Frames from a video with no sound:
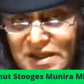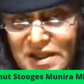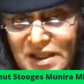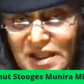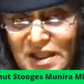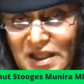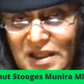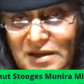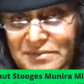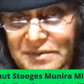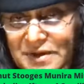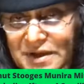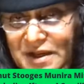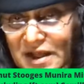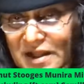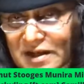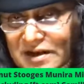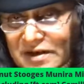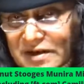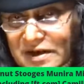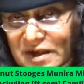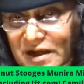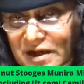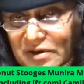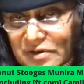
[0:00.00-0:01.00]

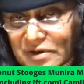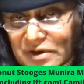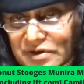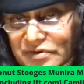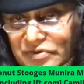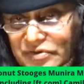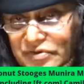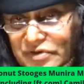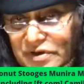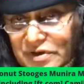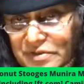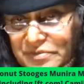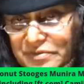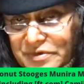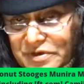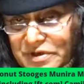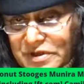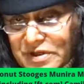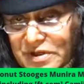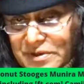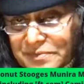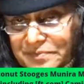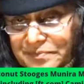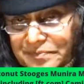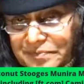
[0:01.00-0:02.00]
1100 hours
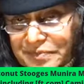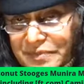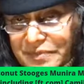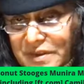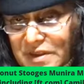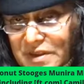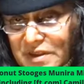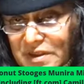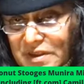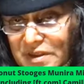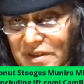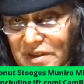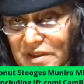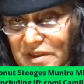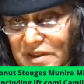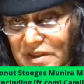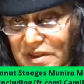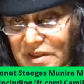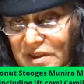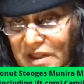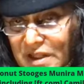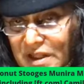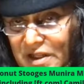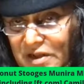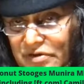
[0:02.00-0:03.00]
GMT,
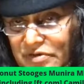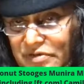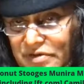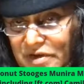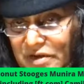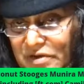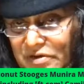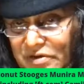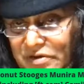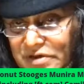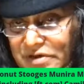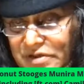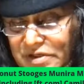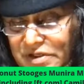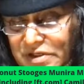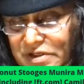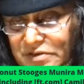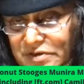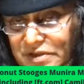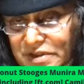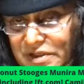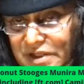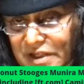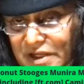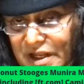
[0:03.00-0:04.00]
and we shall
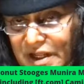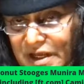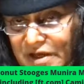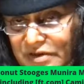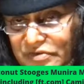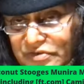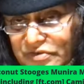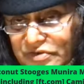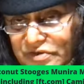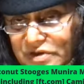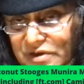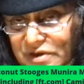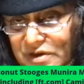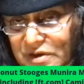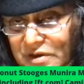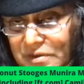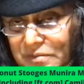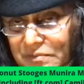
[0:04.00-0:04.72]
continue in the next